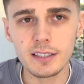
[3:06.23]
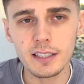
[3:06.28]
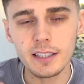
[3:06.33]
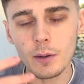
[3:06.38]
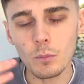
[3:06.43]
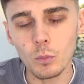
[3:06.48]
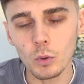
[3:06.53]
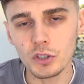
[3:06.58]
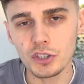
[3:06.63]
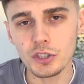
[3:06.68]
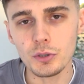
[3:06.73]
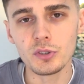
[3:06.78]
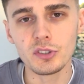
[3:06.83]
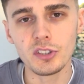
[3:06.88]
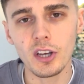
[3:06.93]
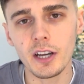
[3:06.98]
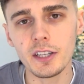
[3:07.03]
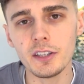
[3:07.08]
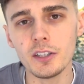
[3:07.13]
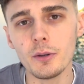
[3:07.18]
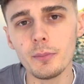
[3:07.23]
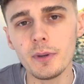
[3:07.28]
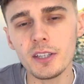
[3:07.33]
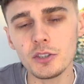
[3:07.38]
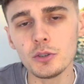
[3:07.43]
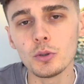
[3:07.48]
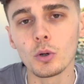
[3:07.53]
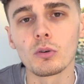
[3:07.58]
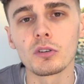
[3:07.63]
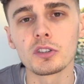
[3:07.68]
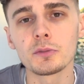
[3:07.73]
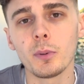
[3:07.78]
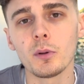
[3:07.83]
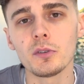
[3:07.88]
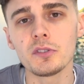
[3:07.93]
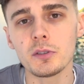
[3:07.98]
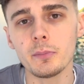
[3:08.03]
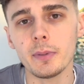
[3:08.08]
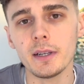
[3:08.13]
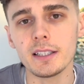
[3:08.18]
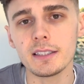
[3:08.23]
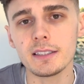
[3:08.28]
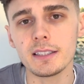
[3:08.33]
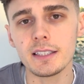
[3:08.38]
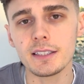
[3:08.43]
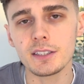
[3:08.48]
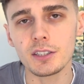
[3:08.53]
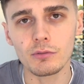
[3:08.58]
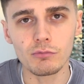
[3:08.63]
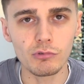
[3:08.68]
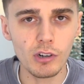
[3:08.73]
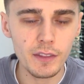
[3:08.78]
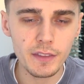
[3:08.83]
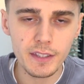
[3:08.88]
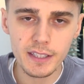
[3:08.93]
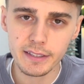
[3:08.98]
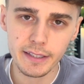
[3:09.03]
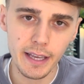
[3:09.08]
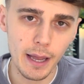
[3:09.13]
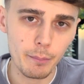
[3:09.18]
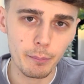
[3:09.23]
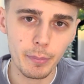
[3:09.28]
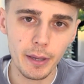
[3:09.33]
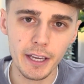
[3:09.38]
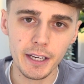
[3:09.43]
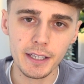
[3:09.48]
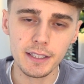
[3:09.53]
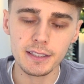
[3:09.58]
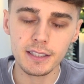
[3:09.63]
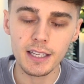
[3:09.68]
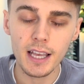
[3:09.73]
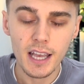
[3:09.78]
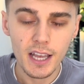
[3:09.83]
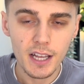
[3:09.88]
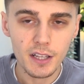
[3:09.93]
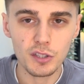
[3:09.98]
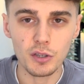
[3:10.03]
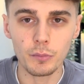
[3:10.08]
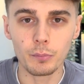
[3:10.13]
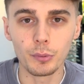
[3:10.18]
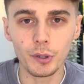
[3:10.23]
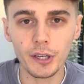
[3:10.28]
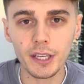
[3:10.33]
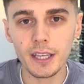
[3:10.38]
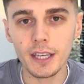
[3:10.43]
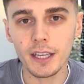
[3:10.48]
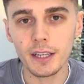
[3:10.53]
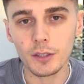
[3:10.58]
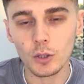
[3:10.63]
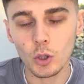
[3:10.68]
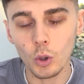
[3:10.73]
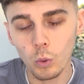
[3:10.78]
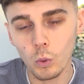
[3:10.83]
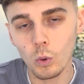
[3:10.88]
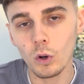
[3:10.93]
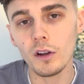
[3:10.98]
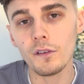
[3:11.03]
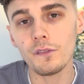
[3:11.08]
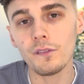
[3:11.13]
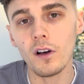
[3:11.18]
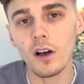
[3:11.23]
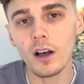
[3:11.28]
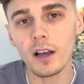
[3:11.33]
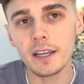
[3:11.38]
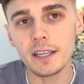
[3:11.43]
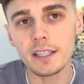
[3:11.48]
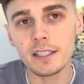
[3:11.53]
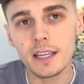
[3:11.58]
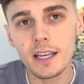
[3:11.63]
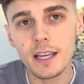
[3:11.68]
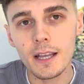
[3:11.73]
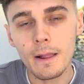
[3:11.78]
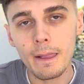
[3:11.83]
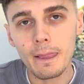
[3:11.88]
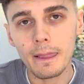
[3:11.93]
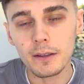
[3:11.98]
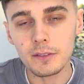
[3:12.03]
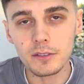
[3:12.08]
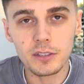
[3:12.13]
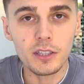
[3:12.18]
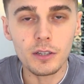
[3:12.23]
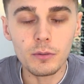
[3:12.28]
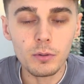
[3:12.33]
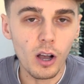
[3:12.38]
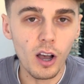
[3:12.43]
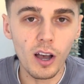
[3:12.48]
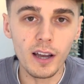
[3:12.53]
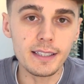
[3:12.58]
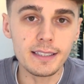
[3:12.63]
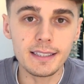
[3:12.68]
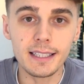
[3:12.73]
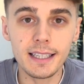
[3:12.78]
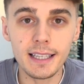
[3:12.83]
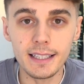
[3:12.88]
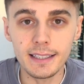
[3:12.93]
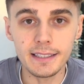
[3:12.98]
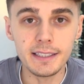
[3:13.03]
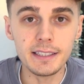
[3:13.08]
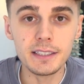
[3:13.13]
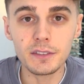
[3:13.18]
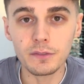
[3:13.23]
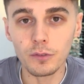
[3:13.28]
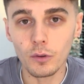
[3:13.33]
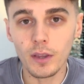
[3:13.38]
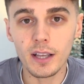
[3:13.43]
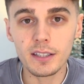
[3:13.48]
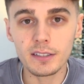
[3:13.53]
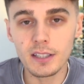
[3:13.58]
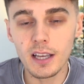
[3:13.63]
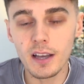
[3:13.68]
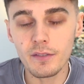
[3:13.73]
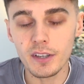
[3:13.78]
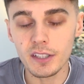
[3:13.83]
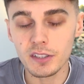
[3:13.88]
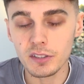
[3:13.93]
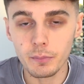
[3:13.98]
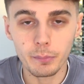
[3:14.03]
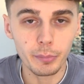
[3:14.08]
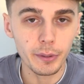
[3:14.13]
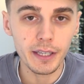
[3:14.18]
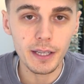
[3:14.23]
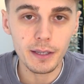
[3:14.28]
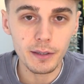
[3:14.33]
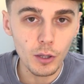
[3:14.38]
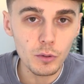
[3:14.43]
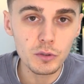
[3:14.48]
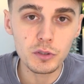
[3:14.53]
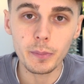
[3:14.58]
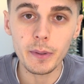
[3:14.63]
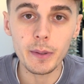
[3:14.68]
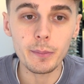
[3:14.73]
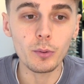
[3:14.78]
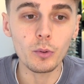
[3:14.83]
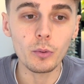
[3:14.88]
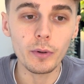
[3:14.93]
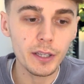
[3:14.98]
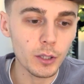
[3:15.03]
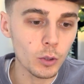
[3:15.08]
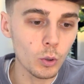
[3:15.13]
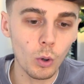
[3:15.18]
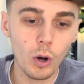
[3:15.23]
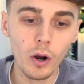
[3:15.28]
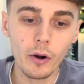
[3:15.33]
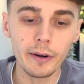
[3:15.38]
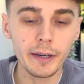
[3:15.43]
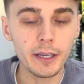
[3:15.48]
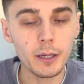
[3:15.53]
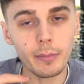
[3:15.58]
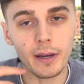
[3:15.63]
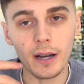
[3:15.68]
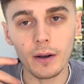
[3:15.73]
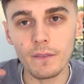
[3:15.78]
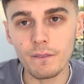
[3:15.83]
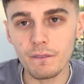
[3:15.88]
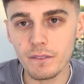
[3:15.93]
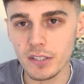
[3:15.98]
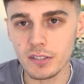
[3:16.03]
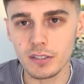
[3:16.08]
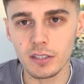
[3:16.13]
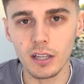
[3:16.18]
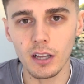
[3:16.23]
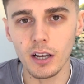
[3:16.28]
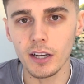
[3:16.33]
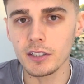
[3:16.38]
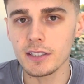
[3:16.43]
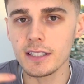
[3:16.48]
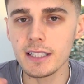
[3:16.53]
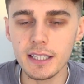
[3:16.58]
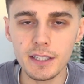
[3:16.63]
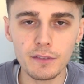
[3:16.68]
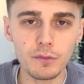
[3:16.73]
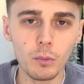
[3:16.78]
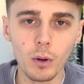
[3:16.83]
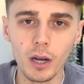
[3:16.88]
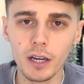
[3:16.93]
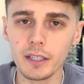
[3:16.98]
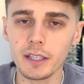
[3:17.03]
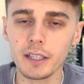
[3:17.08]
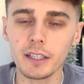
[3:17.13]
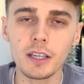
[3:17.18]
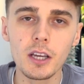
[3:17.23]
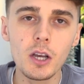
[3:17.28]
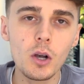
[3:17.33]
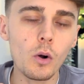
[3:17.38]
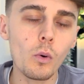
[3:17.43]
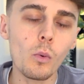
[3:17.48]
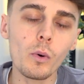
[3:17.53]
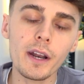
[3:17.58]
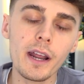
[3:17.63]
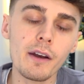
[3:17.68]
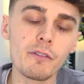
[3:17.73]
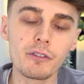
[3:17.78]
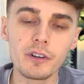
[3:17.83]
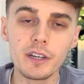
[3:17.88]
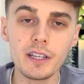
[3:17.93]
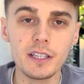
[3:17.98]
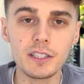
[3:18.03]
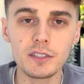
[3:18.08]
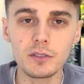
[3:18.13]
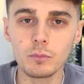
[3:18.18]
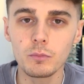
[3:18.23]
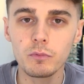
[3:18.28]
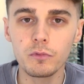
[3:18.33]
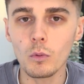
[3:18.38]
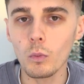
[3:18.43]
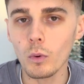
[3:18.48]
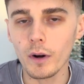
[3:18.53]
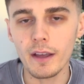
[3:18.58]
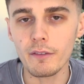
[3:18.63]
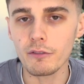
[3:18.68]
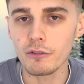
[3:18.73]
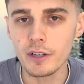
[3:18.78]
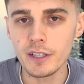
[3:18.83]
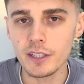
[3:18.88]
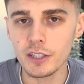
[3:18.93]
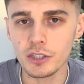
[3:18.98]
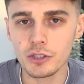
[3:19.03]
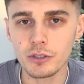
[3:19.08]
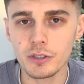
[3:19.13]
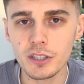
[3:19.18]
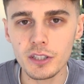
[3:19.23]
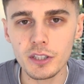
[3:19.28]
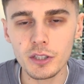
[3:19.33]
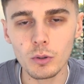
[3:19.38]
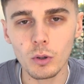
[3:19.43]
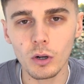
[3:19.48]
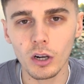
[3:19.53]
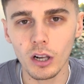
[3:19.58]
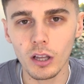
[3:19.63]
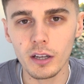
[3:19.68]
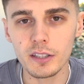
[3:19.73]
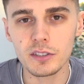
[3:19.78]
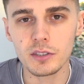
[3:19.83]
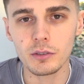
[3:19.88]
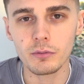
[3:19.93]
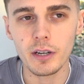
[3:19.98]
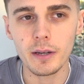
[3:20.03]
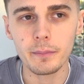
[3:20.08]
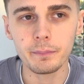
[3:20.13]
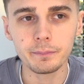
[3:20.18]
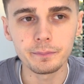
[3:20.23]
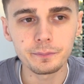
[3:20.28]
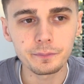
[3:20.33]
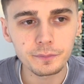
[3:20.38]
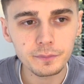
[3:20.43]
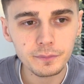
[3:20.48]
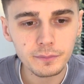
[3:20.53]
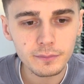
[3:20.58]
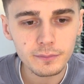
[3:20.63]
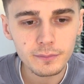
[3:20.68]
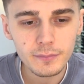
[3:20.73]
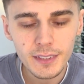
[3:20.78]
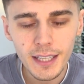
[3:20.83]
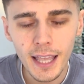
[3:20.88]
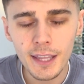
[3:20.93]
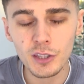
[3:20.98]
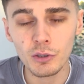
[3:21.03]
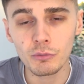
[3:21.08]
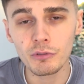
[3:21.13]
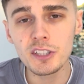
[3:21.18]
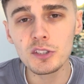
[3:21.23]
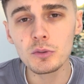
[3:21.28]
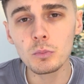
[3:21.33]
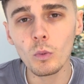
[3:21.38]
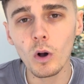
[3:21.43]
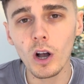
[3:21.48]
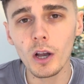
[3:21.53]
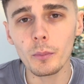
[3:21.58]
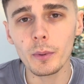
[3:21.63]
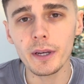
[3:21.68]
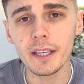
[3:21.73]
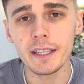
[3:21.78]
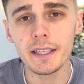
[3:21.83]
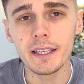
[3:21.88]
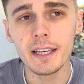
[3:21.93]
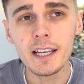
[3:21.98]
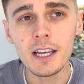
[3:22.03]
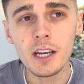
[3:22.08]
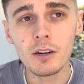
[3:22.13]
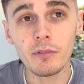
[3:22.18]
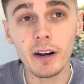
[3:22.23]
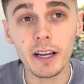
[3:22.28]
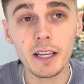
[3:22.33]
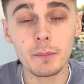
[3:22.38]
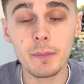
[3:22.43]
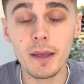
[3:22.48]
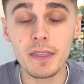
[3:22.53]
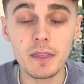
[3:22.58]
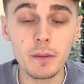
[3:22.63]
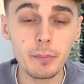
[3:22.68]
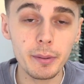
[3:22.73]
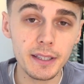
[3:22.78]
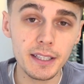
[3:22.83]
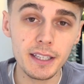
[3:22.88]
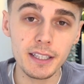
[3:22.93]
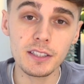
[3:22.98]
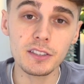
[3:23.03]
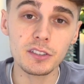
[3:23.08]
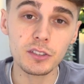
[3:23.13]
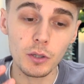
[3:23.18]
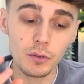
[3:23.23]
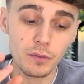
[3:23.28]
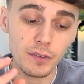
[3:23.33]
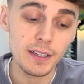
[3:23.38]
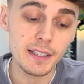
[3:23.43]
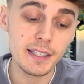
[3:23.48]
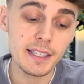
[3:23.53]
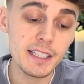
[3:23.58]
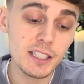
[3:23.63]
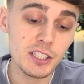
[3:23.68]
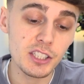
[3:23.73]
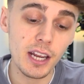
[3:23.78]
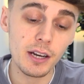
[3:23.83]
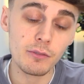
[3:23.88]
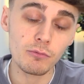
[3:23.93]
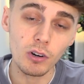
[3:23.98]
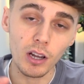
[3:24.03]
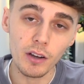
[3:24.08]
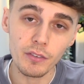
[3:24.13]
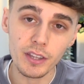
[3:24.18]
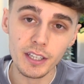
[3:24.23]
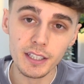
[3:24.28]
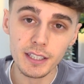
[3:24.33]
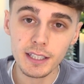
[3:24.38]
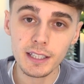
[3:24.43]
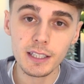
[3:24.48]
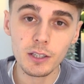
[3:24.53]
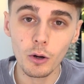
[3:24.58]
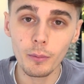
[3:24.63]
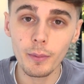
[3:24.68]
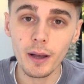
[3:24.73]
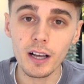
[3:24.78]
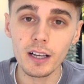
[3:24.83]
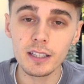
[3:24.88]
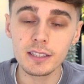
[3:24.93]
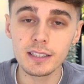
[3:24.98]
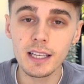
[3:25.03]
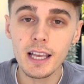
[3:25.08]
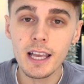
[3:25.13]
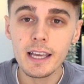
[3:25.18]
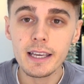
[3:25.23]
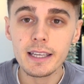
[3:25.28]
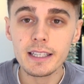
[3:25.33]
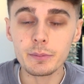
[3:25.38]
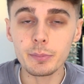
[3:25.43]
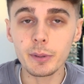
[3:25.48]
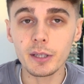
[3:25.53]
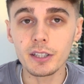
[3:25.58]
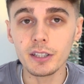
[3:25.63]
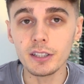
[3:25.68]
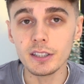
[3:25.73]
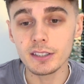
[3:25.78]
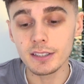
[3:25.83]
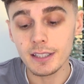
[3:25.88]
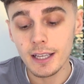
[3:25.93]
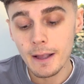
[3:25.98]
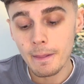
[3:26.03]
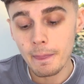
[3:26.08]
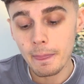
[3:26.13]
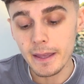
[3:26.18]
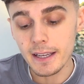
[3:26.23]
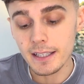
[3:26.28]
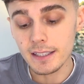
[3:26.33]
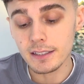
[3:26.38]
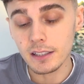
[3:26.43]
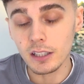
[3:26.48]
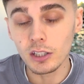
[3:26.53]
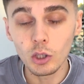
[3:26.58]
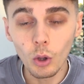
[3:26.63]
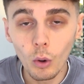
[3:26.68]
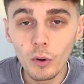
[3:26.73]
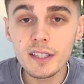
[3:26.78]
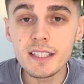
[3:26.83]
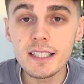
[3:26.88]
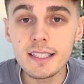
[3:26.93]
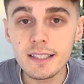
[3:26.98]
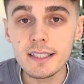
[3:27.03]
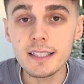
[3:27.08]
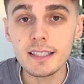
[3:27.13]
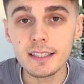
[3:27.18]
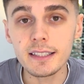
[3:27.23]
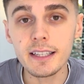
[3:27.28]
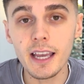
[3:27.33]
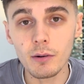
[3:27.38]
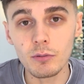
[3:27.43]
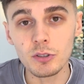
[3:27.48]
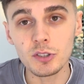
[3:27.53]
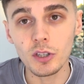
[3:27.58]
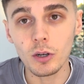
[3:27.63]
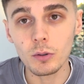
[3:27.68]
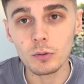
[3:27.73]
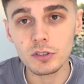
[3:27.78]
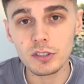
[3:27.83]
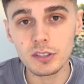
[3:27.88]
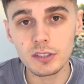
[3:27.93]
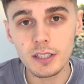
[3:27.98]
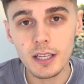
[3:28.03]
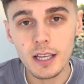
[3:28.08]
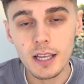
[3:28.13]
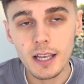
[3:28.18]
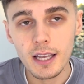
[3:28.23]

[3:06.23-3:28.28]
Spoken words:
And then once you sign them, it's your responsibility to run these campaigns to bring in qualified, high ticket leads for that service, and bring in loads of people inquiring about Invisalign, teeth whitening, or whatever it is for whatever industry that your clients are in. And the reason why we recommend the beginners go for lead gen rather than e-commerce is because it's a lot easier to get results.